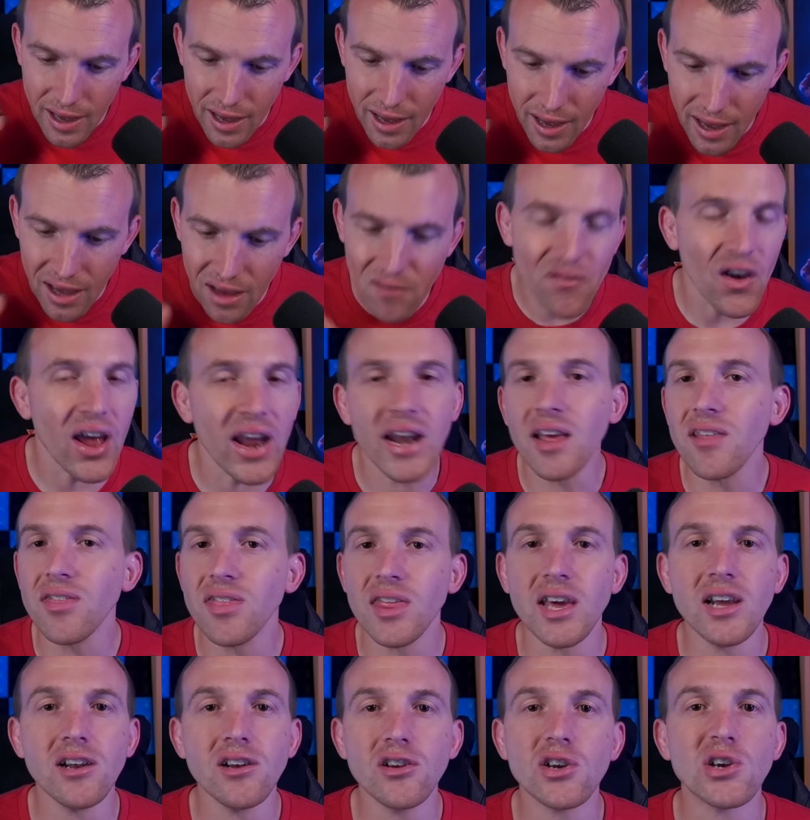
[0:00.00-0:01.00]
if
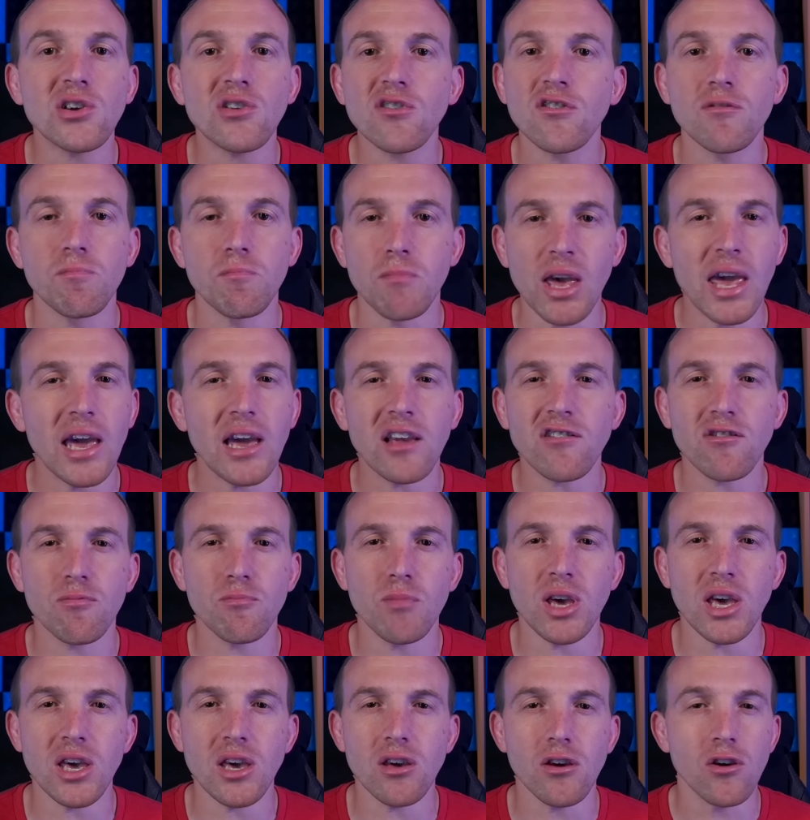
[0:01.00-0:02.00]
anything, just makes
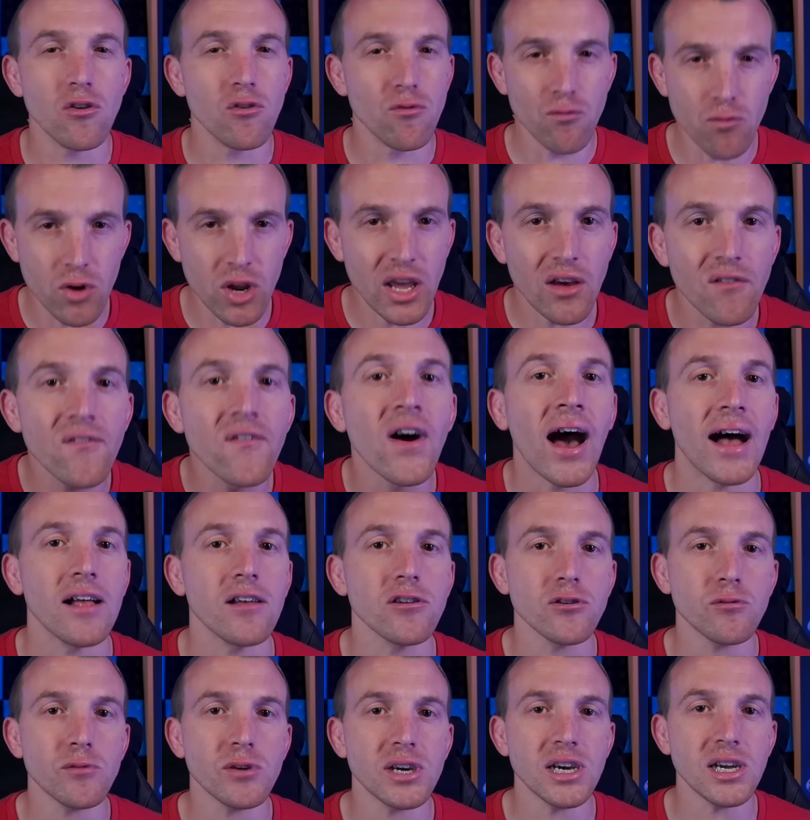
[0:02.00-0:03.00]
me
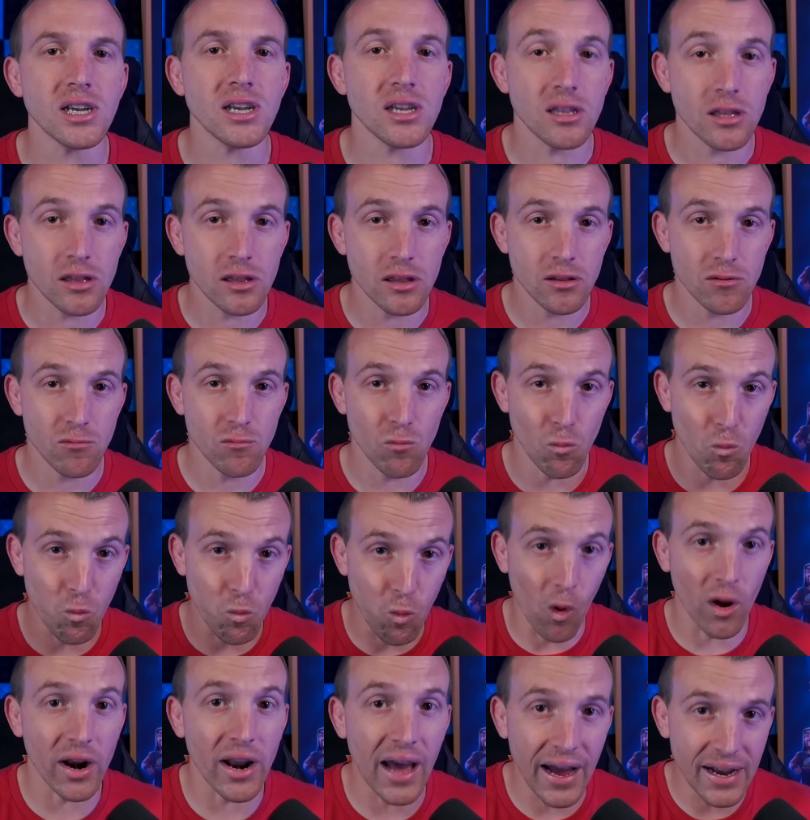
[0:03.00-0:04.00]
reevaluate
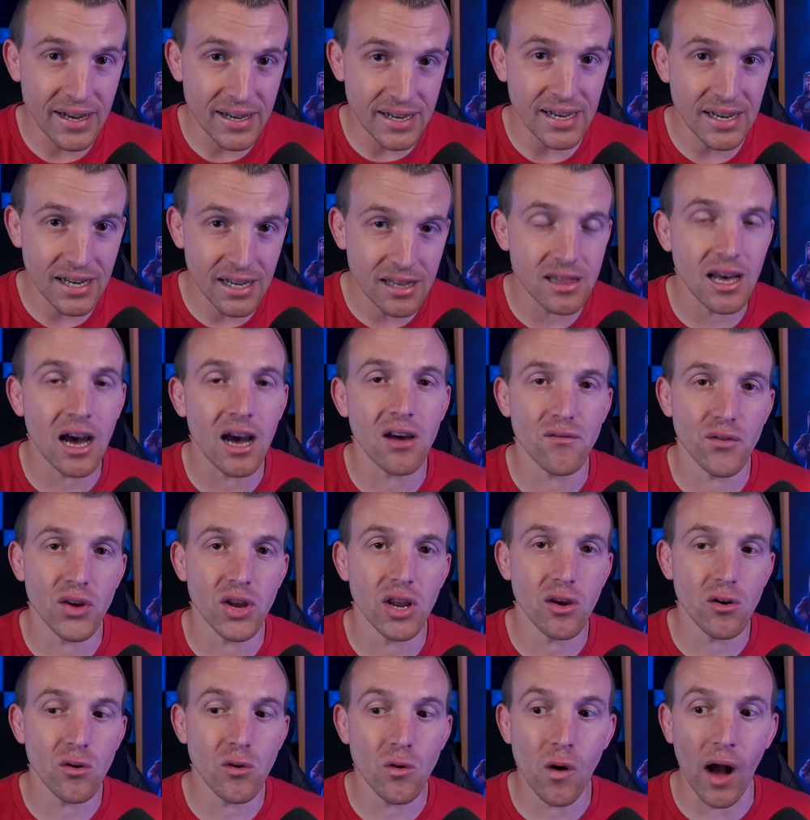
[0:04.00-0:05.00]
what I did in that
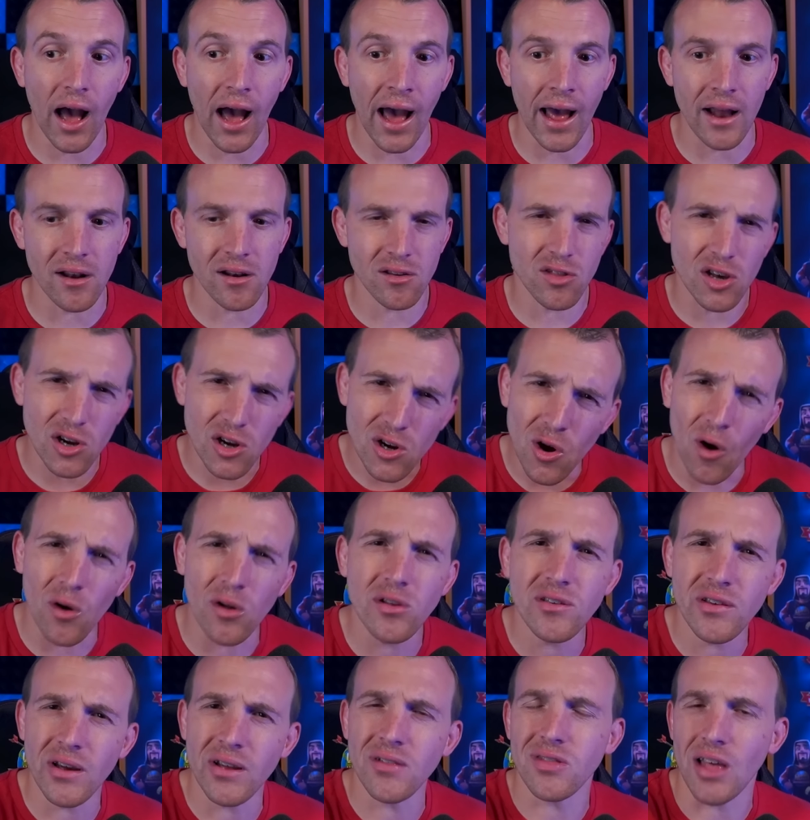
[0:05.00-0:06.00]
video and the
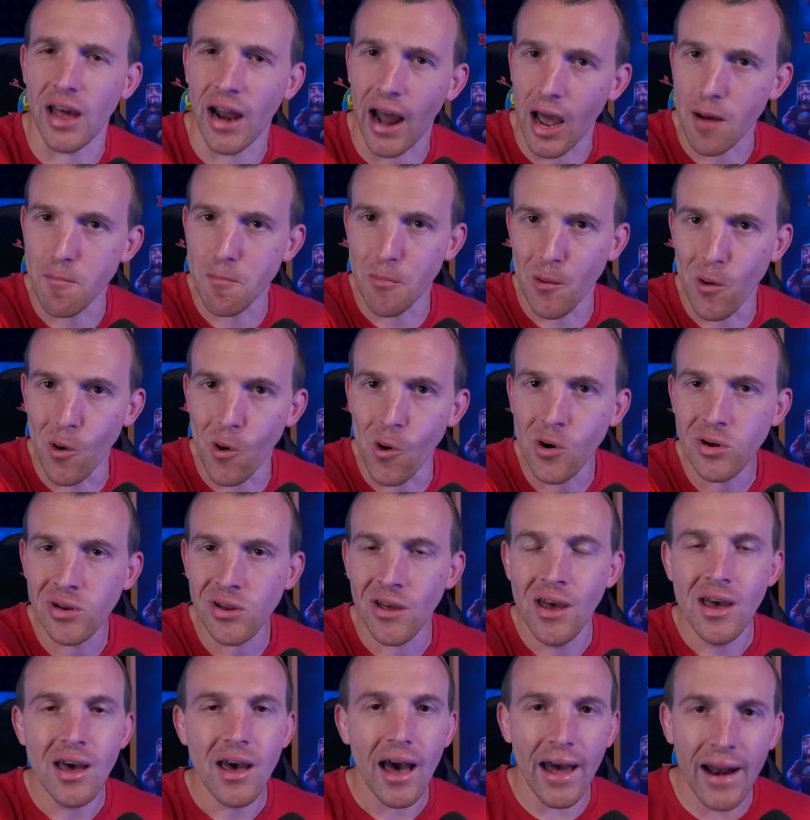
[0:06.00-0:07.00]
content that I brought
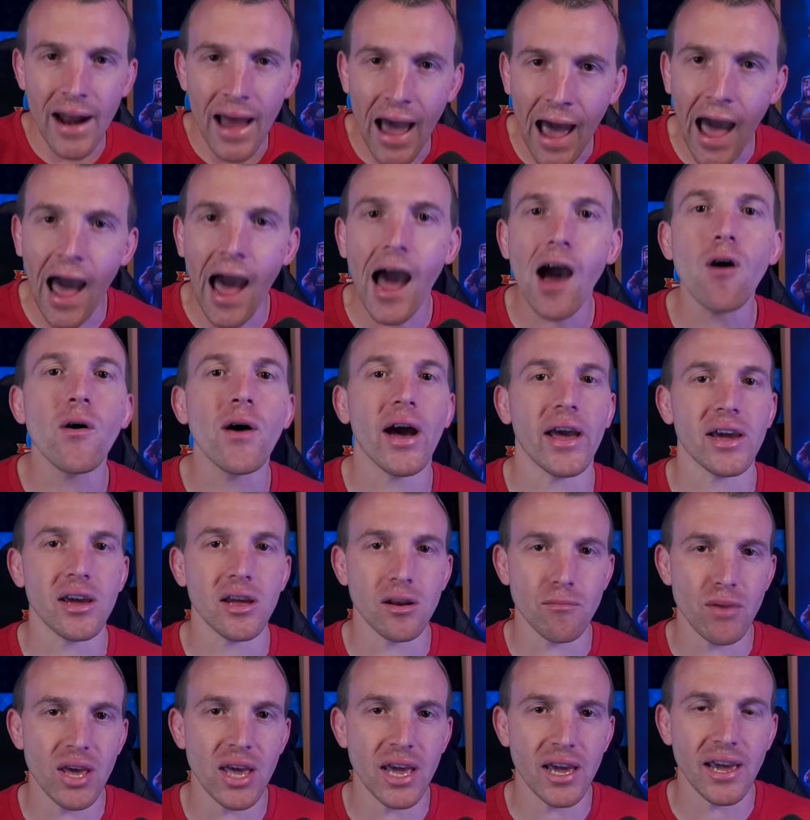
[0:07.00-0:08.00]
and how I can
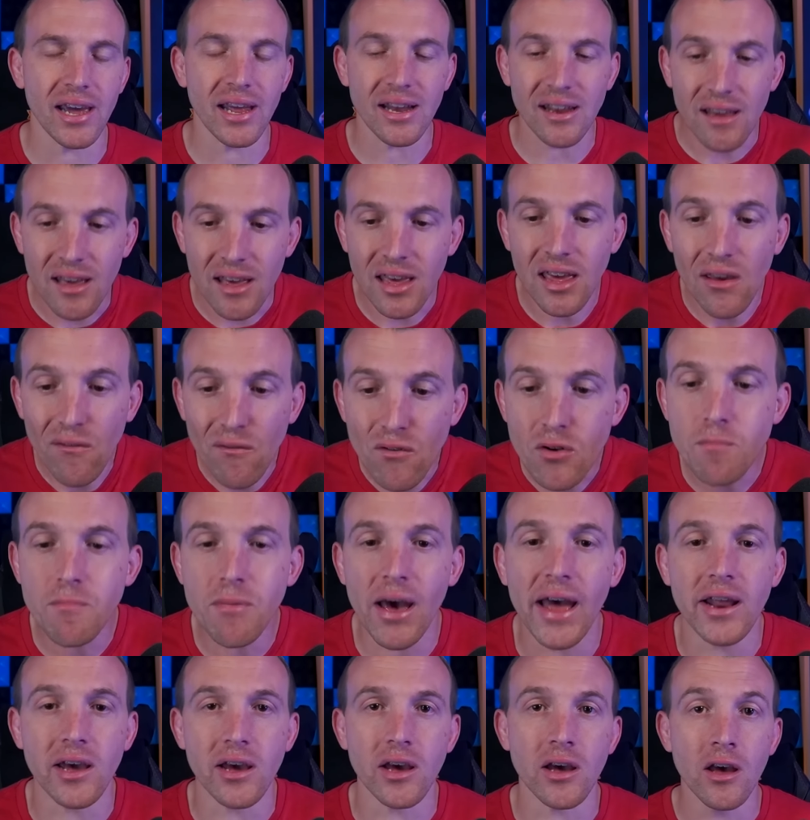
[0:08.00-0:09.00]
make it even
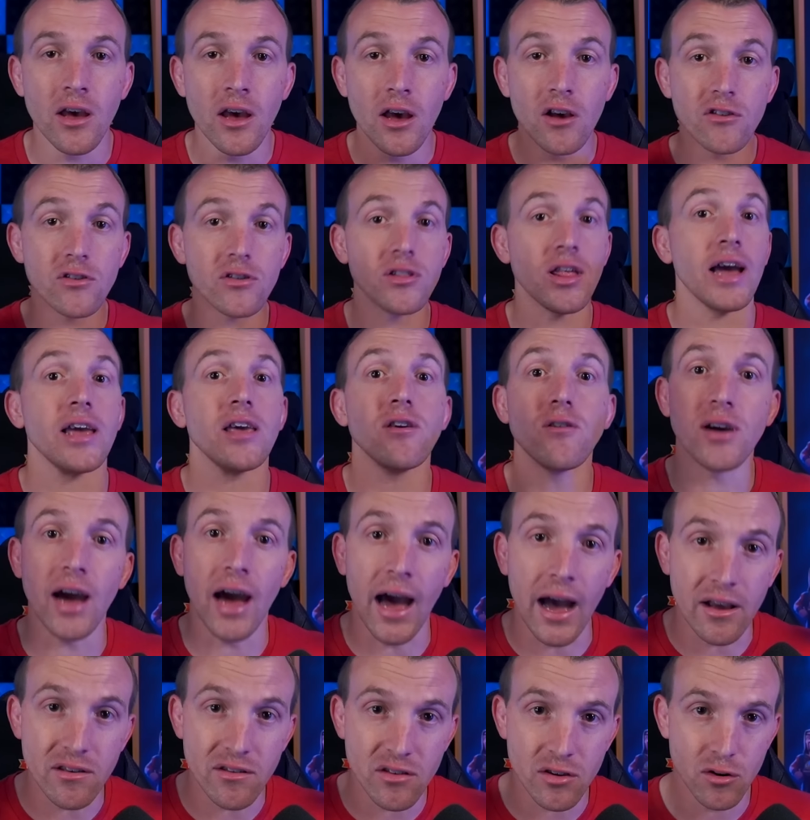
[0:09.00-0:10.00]
better so that you
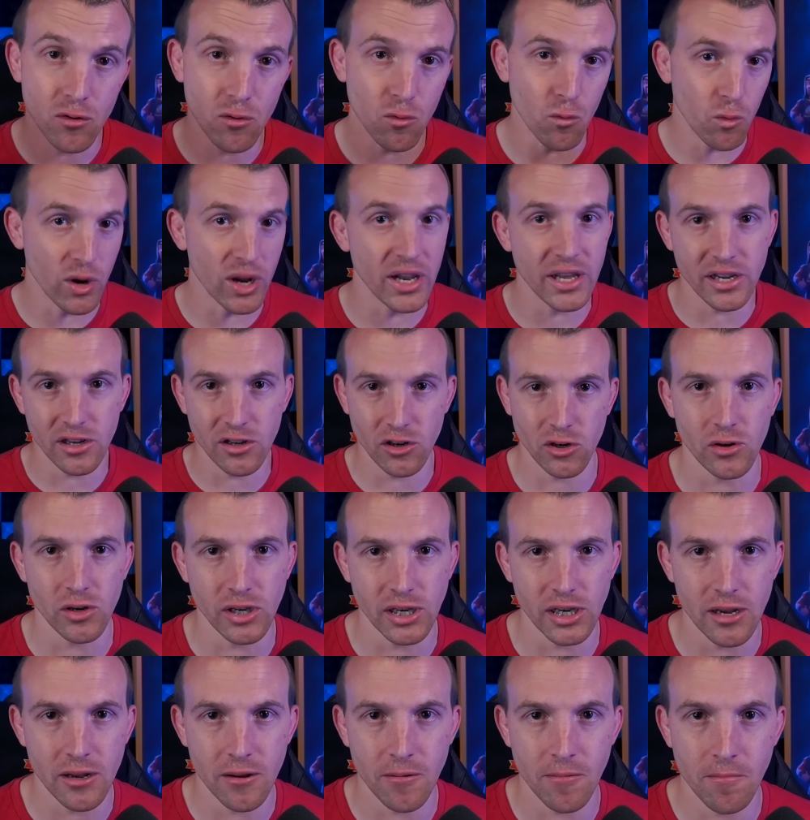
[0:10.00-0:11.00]
guys will enjoy
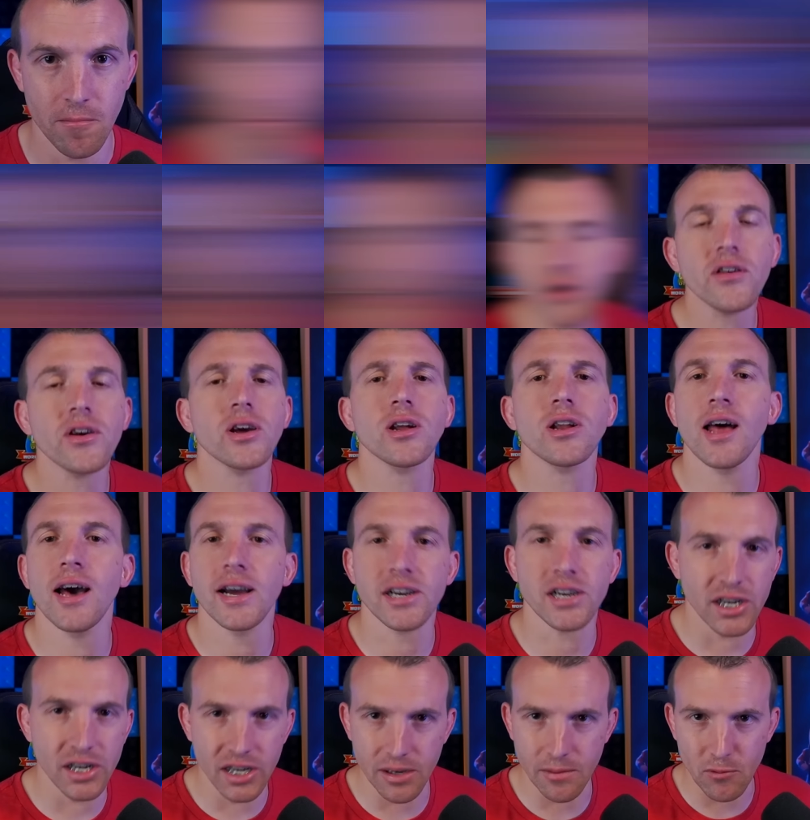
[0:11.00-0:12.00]
it. Another
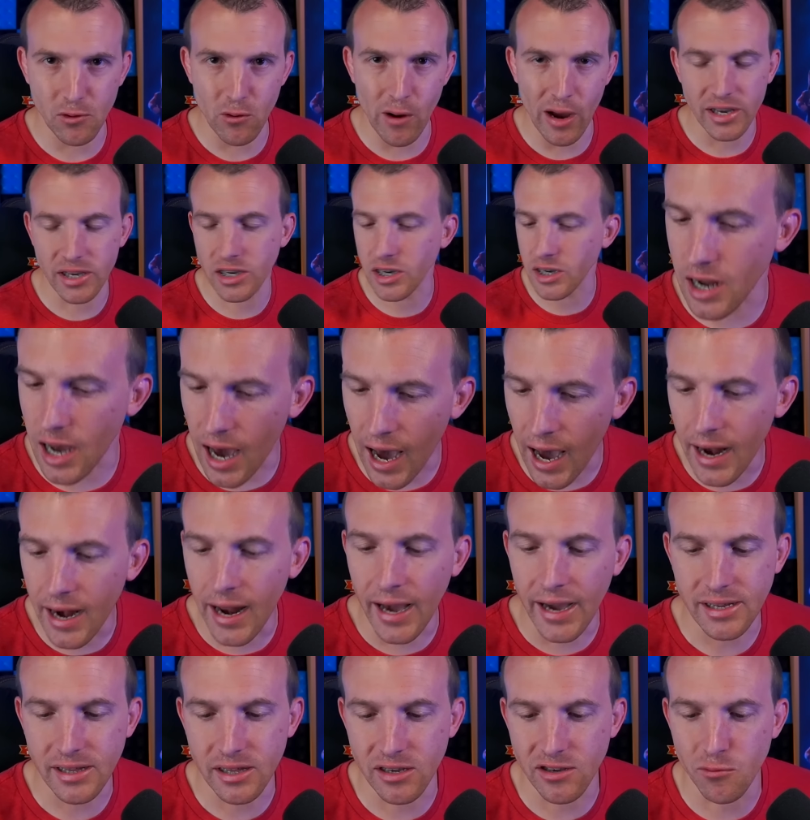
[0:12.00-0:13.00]
Clash tip question, I
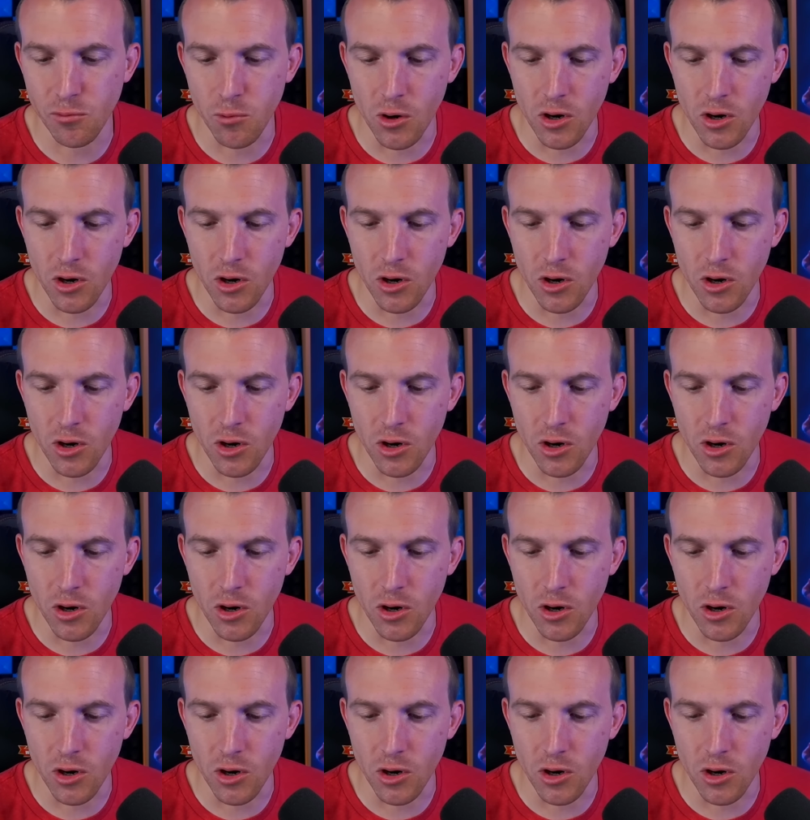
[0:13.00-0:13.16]
like this